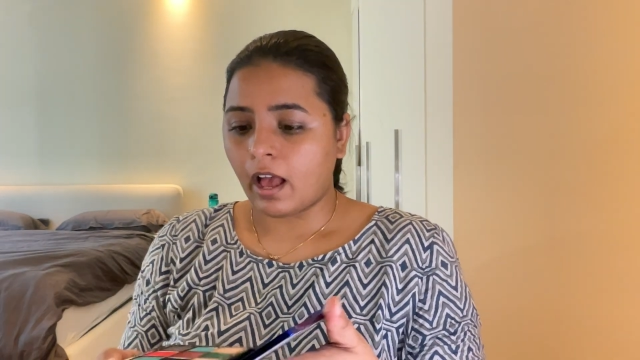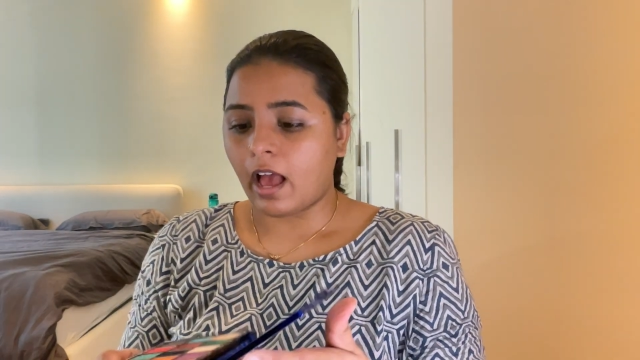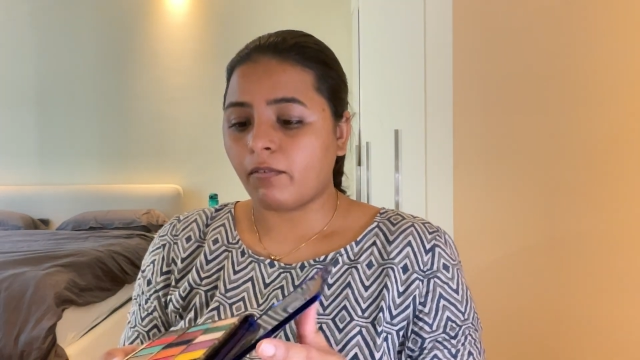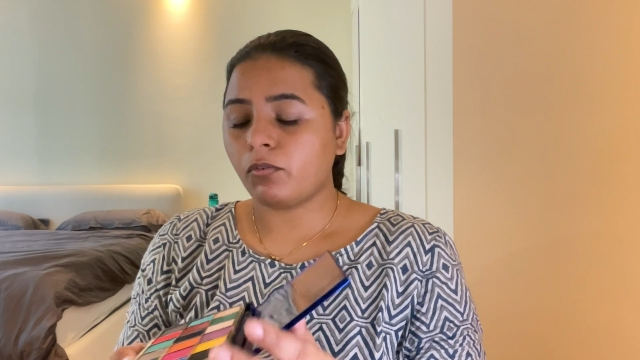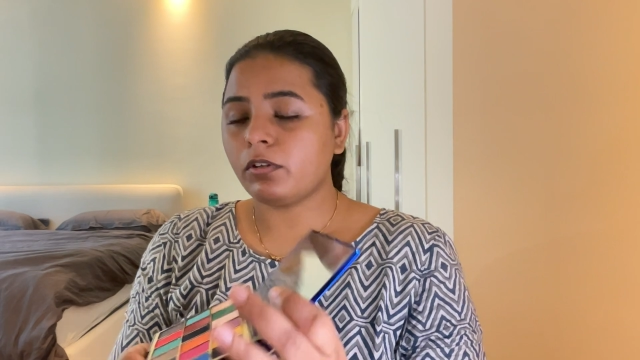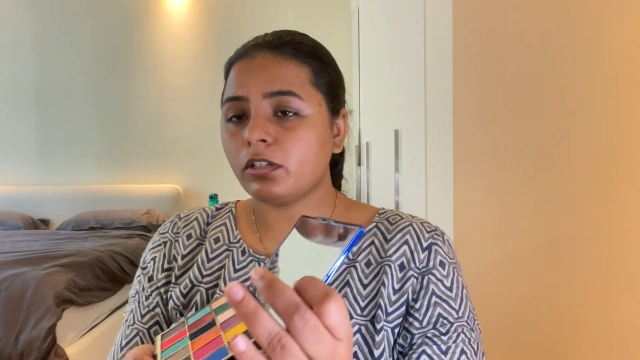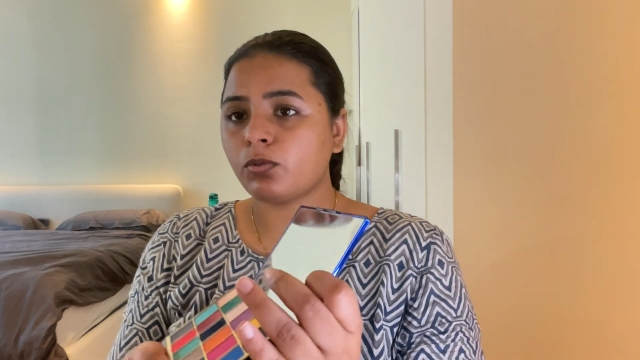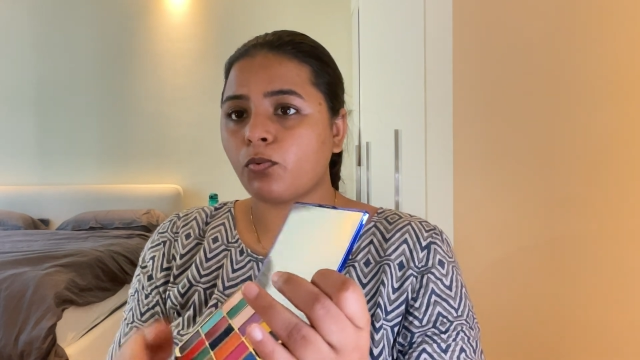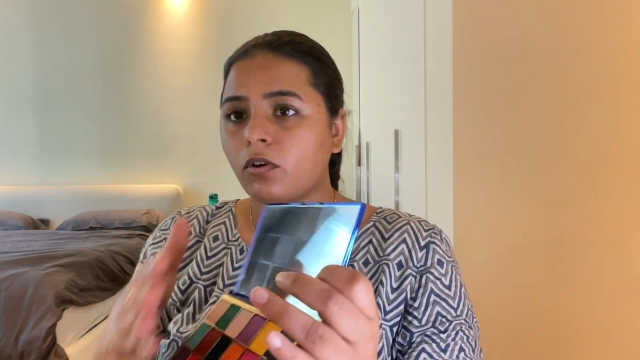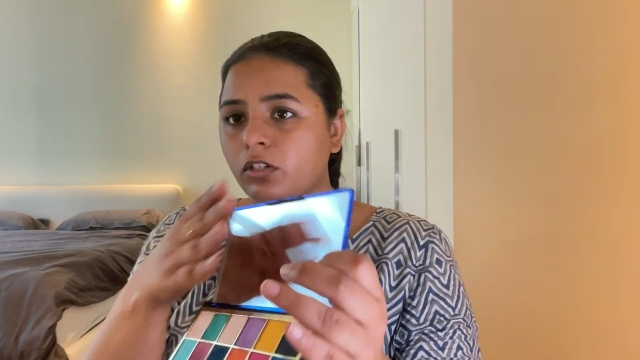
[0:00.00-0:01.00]
I've only
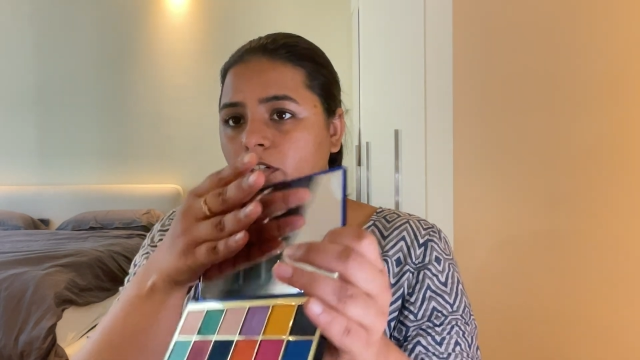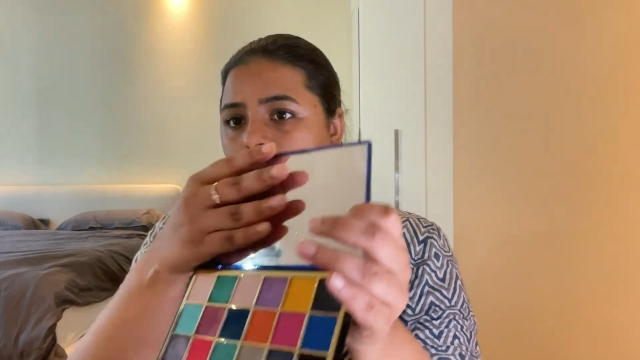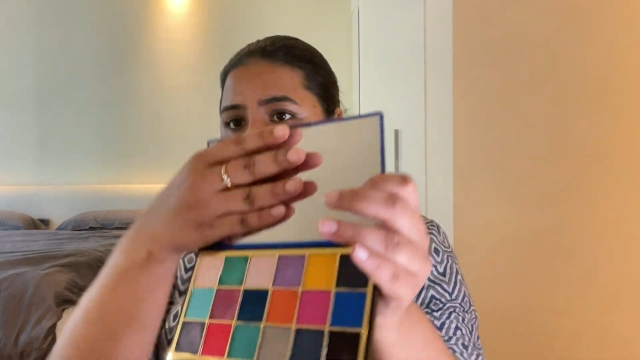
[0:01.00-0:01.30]
swatched it a